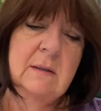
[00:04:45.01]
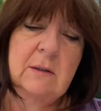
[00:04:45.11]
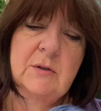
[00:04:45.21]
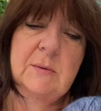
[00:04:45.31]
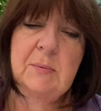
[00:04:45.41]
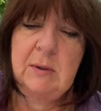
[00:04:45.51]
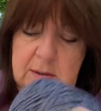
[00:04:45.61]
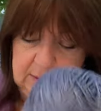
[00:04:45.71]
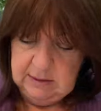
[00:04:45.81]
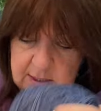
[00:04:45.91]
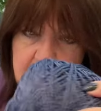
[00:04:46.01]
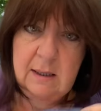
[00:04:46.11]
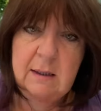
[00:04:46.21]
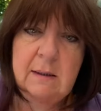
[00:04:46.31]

No surprise there.